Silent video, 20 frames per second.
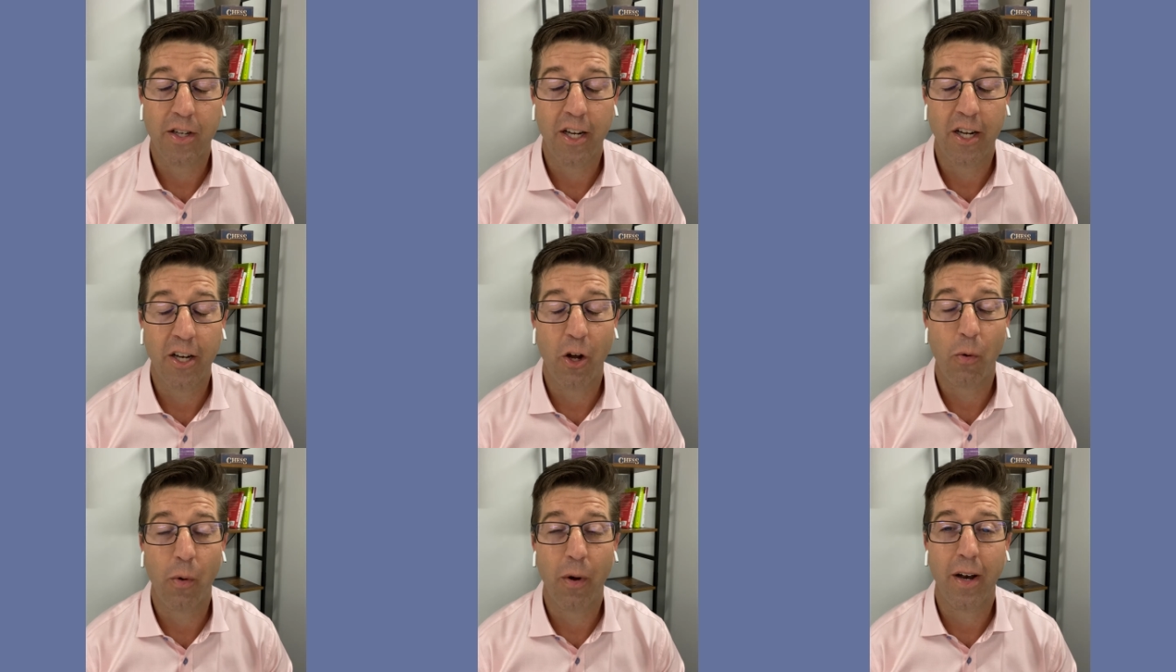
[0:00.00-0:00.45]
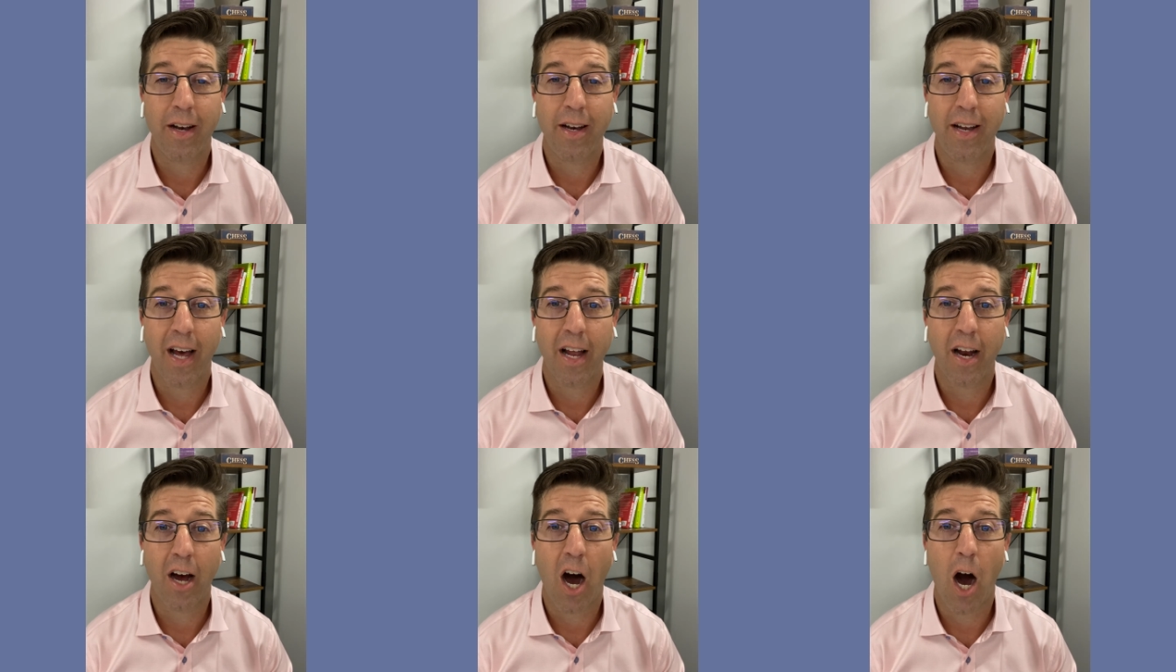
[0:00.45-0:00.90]
and you know what
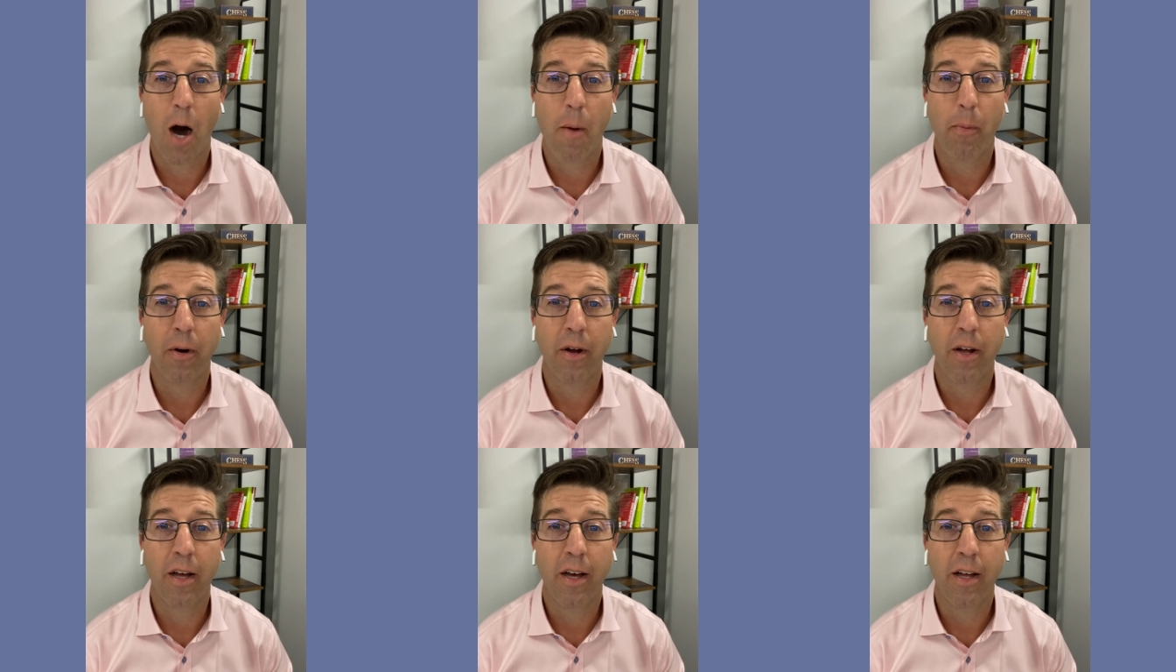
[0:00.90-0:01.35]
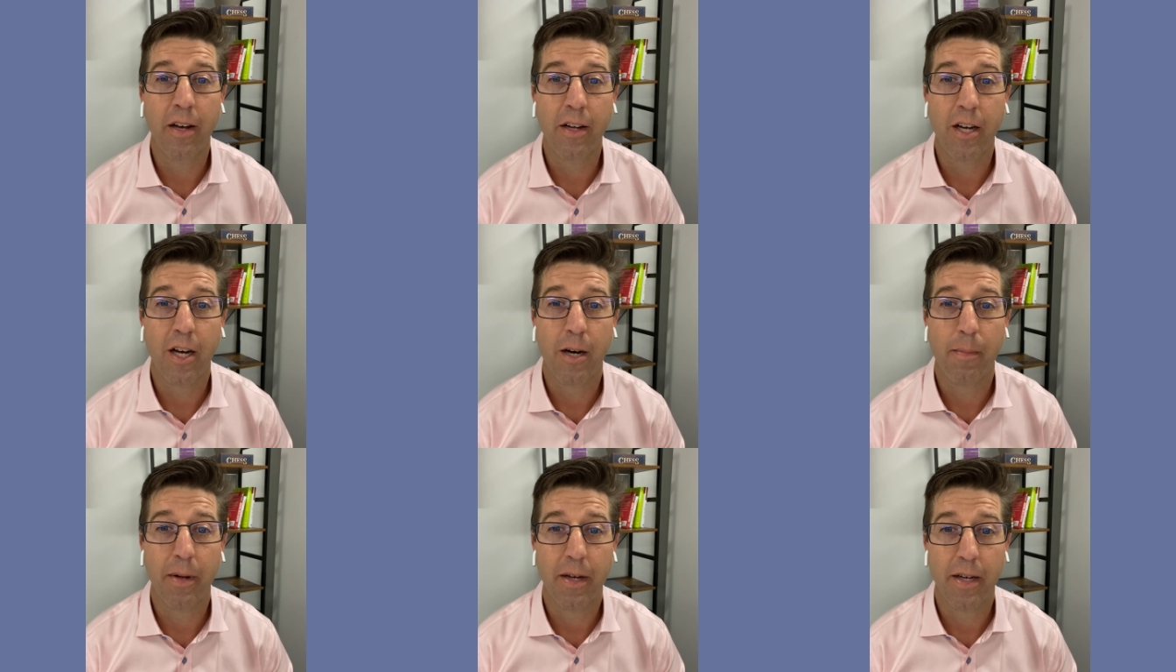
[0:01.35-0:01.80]
net operating
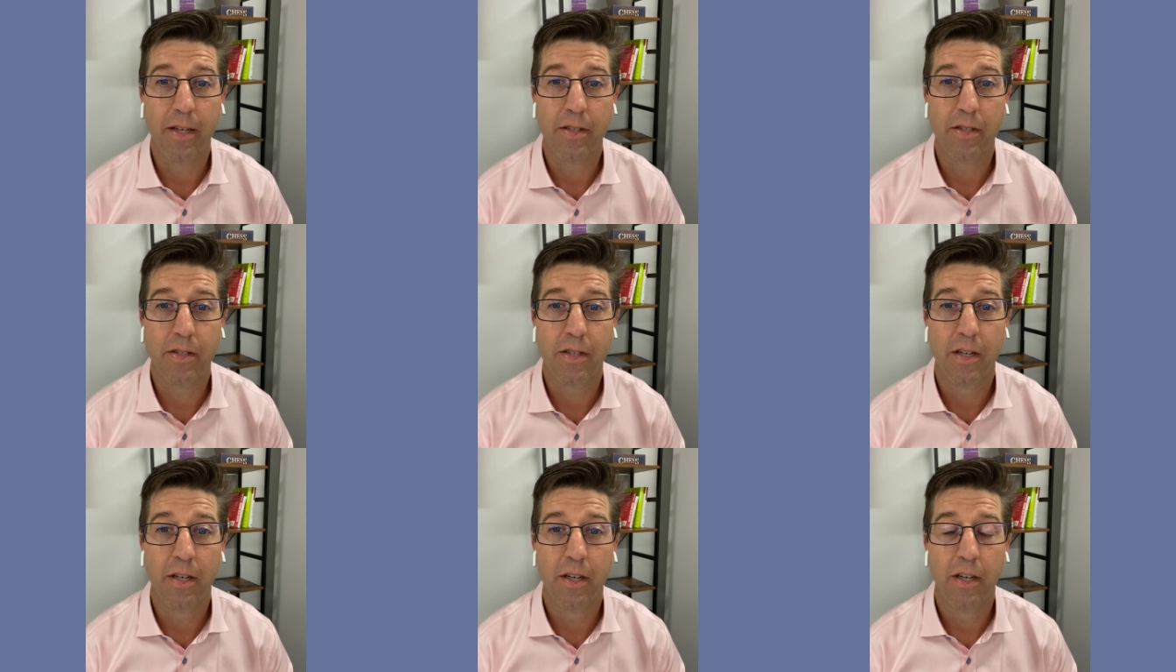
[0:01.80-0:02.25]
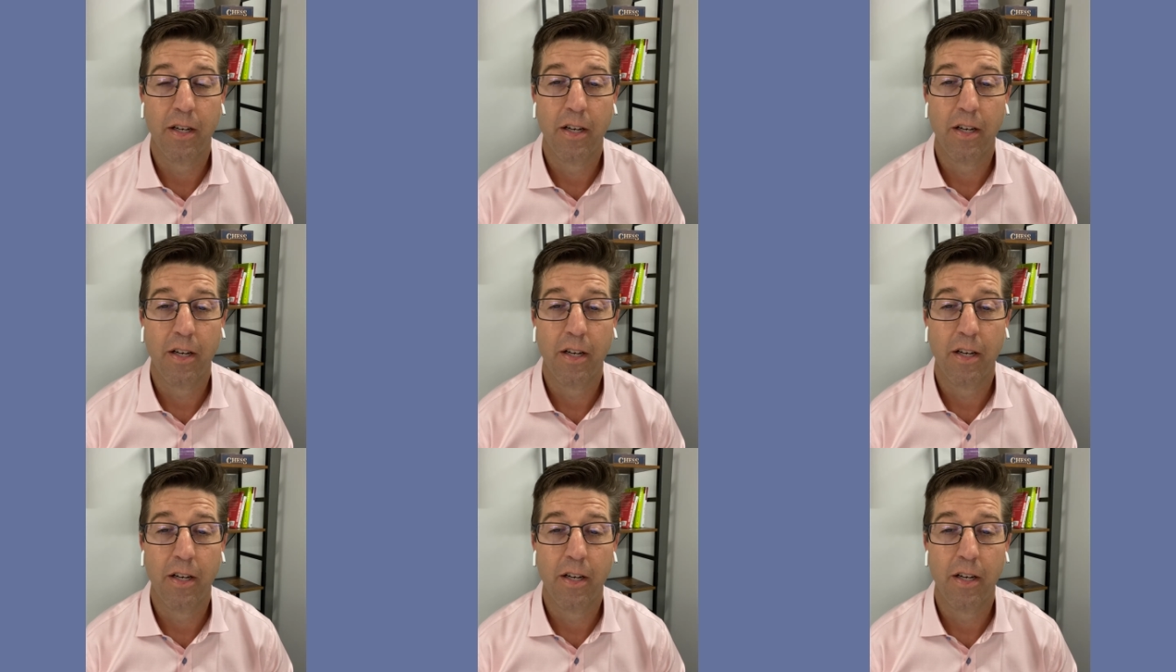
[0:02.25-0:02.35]
income is,